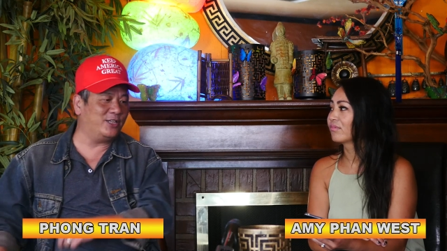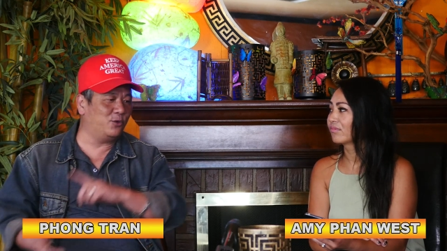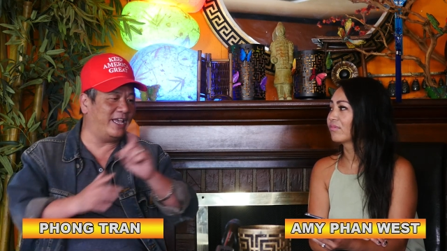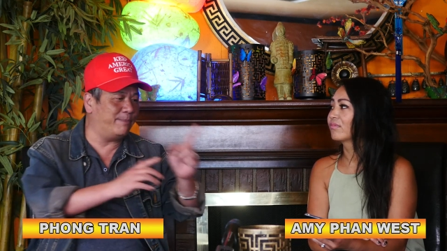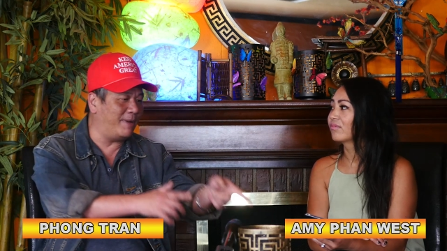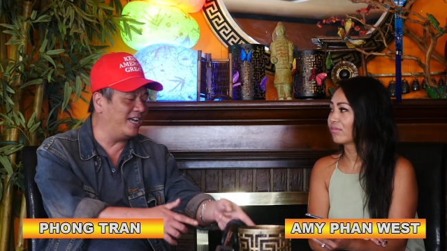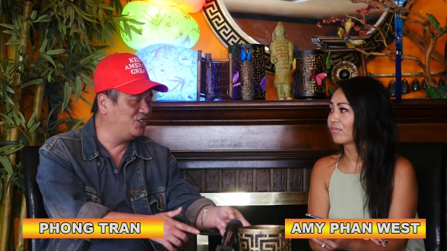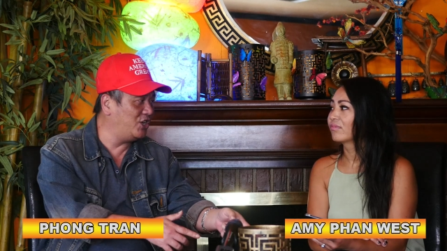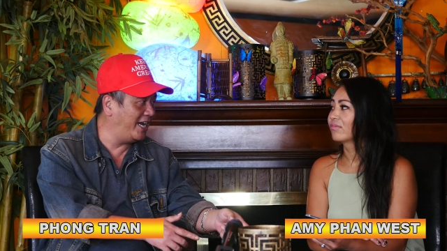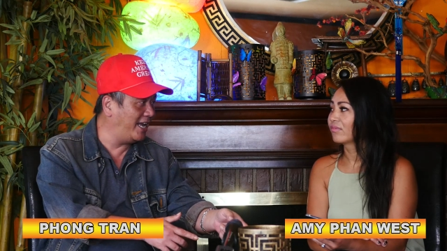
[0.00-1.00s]
Speaker 1: to get back
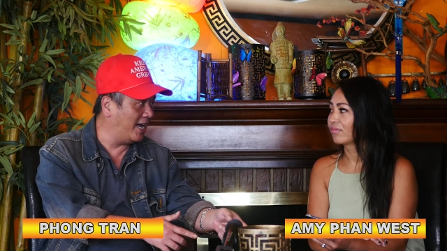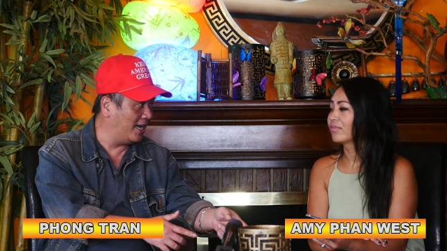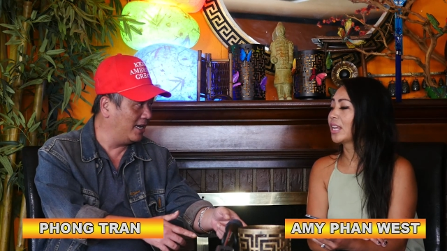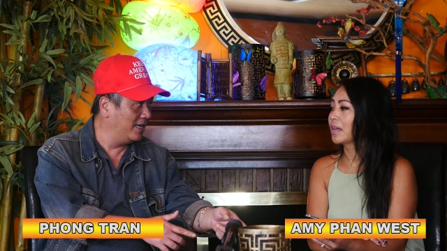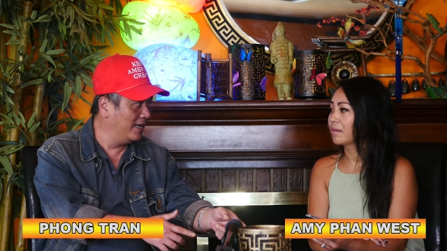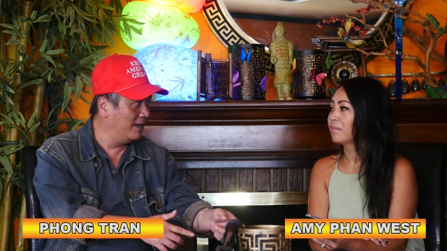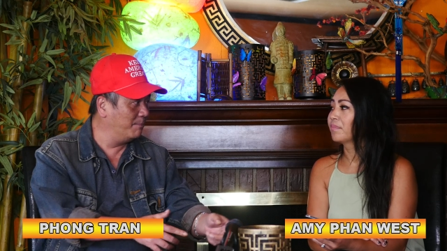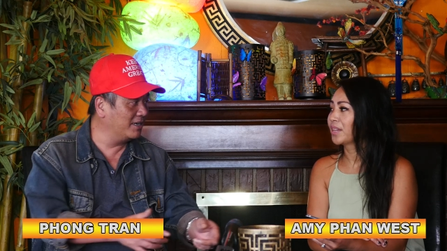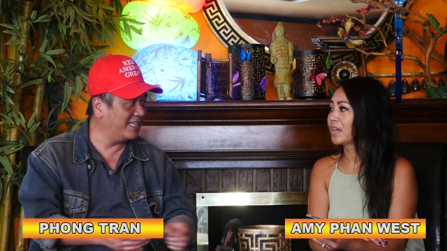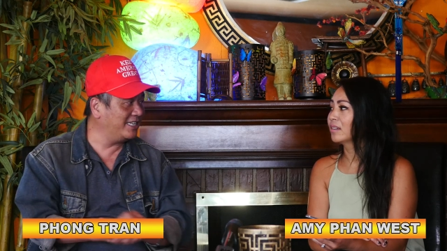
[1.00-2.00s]
in China.
Speaker 2: Yeah.
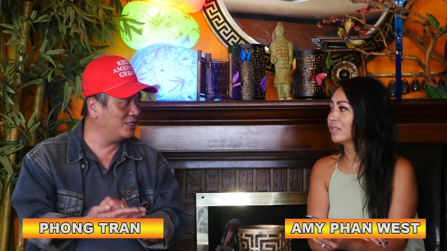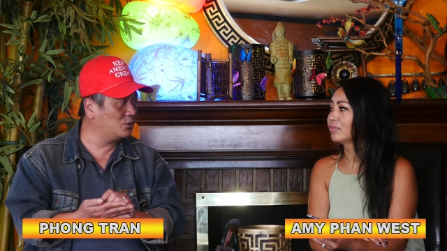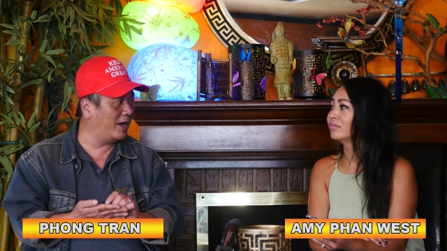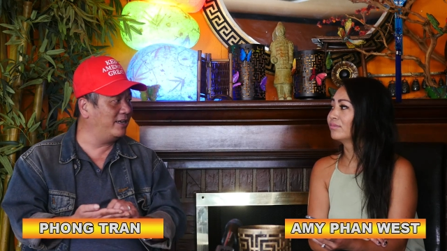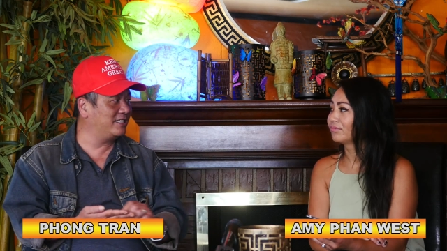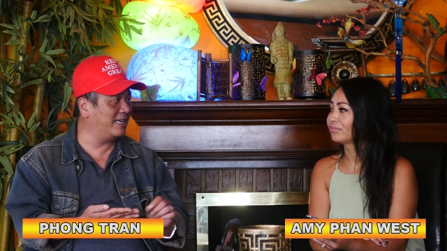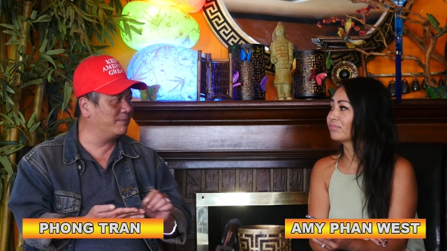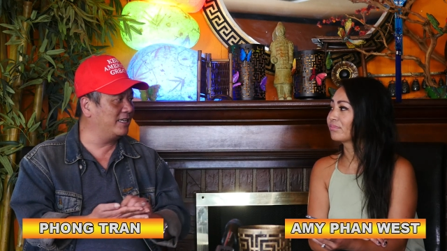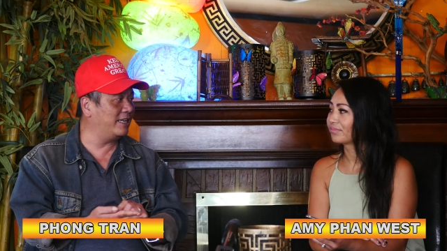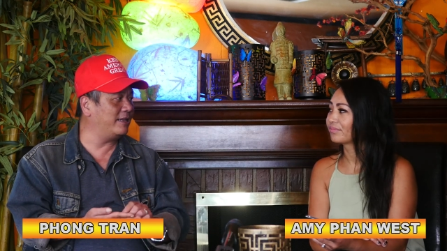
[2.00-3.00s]
But yeah.
Speaker 1: they just try the
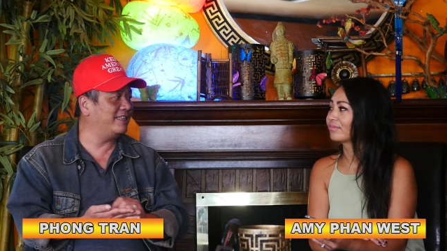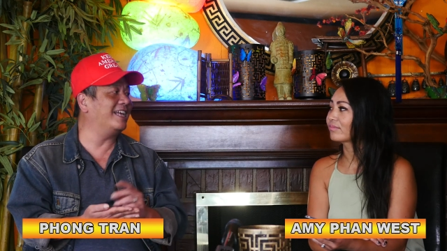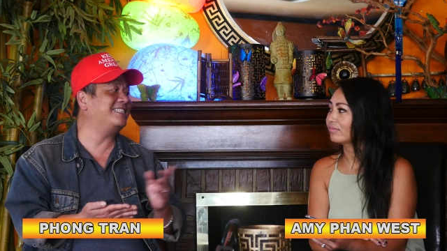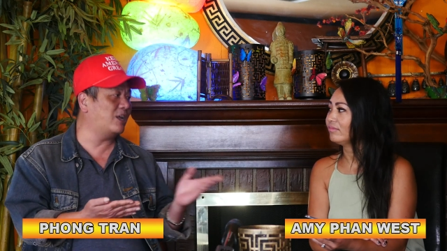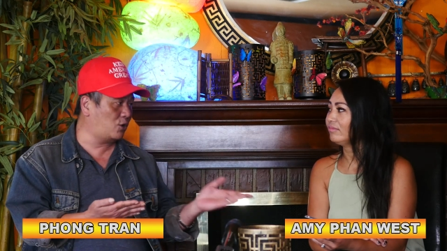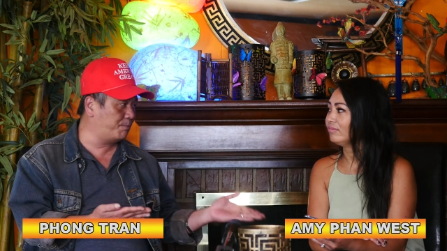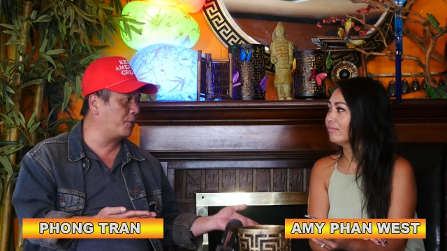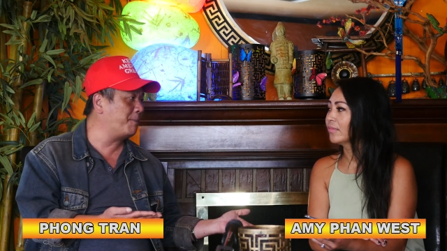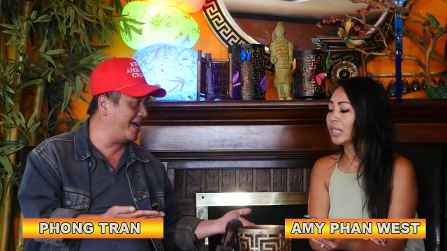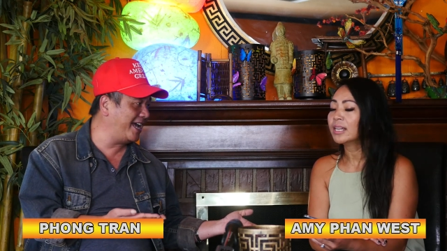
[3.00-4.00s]
something that, that's the
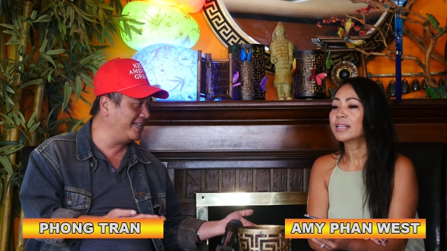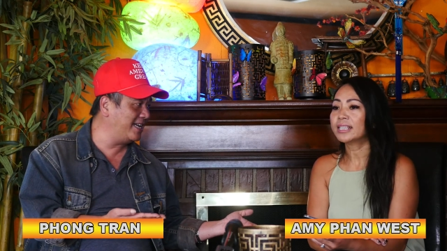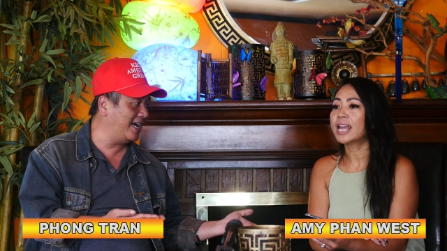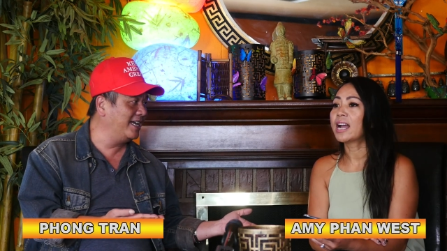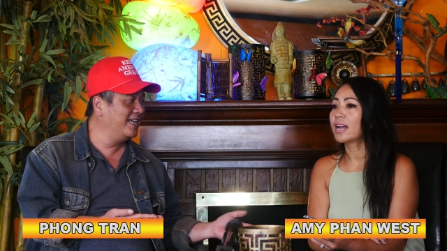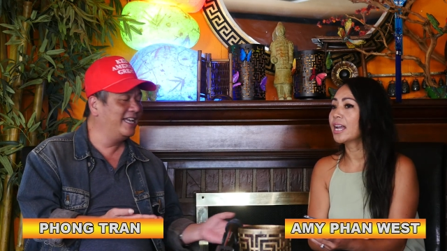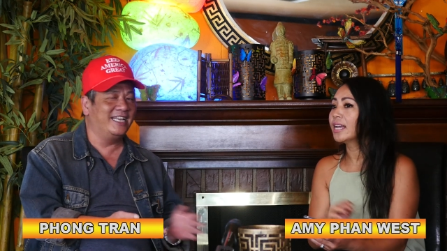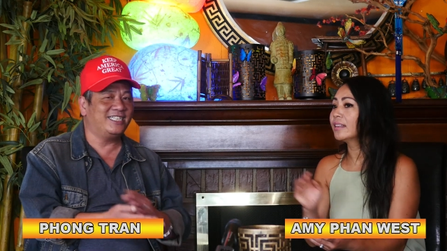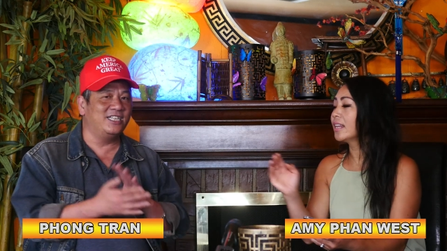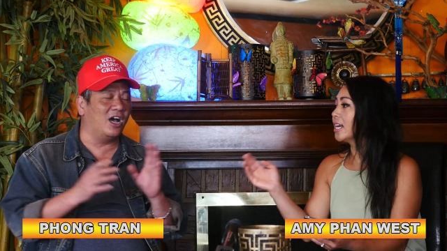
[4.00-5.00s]
propaganda. Yeah,
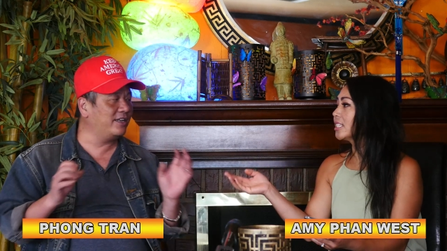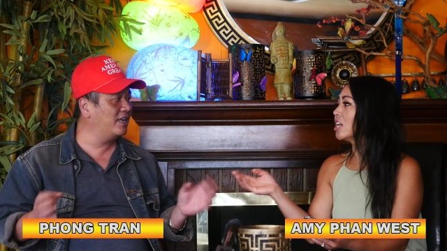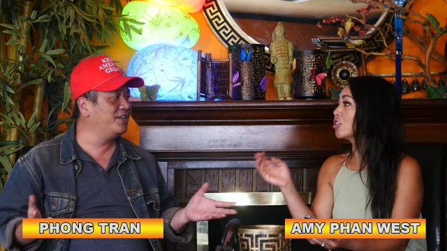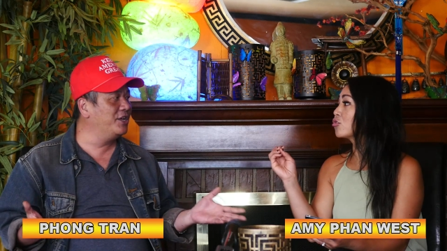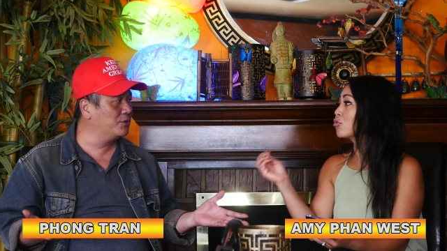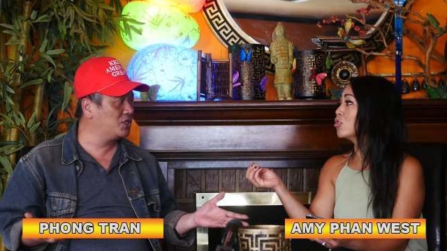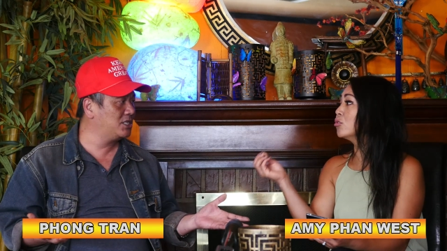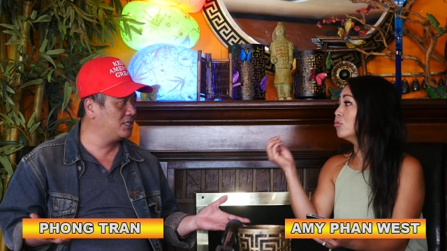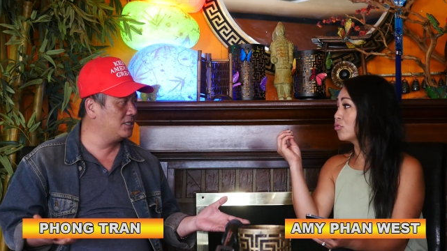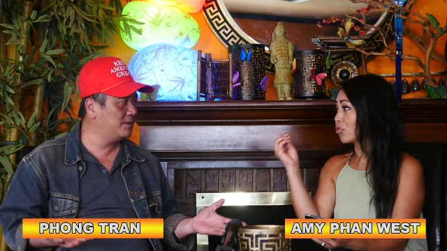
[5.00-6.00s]
it's and not that's not,
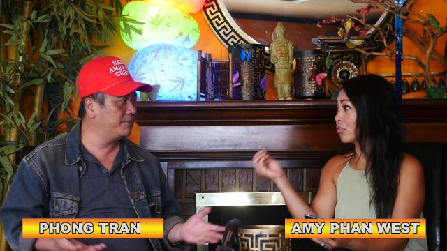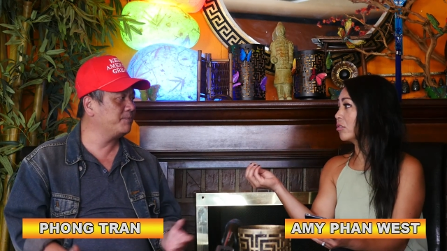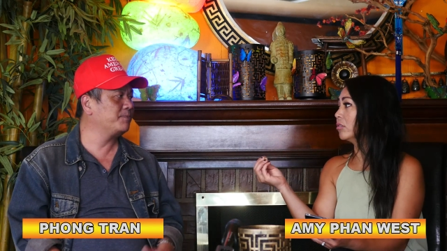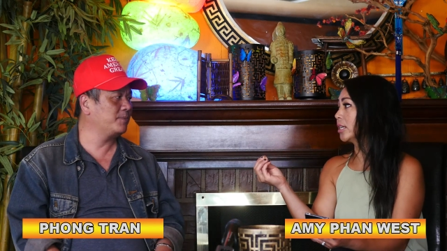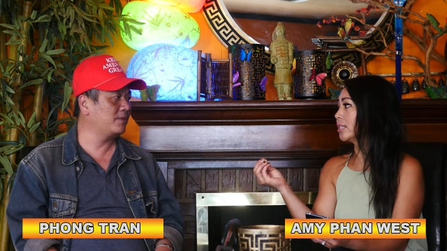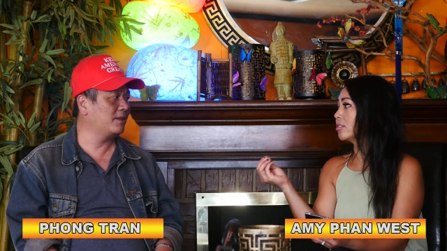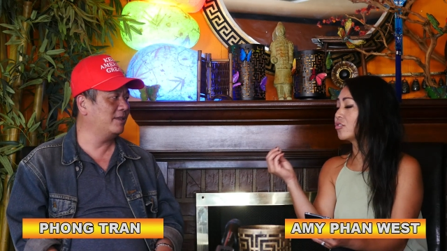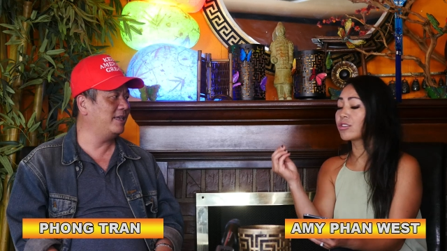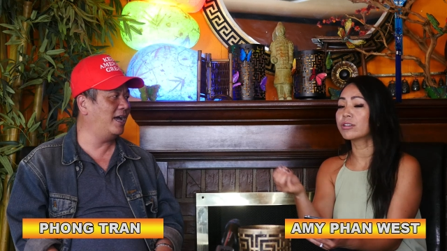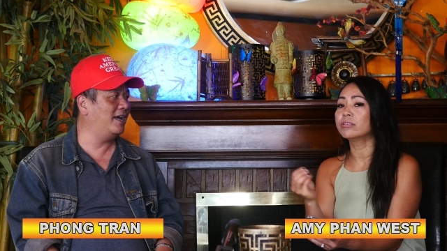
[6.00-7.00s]
true
Speaker 2: journalists.
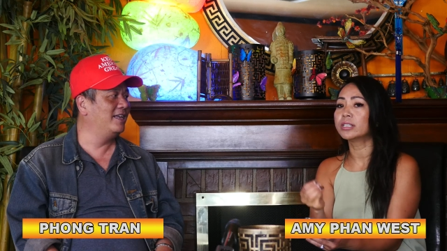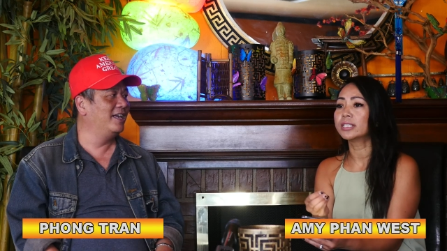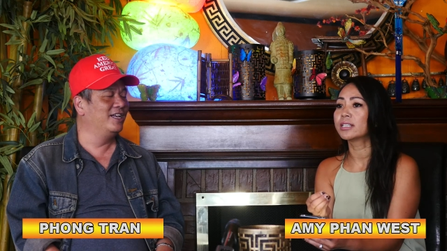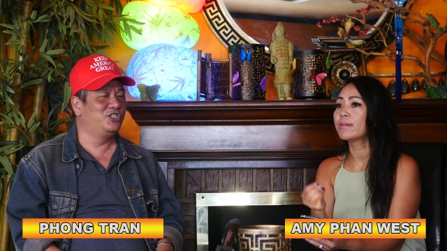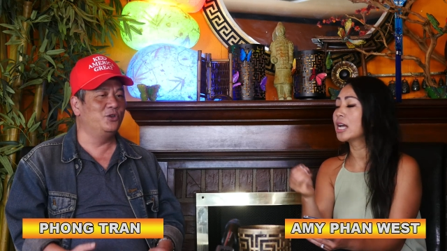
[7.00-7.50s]
Journalism yeah. has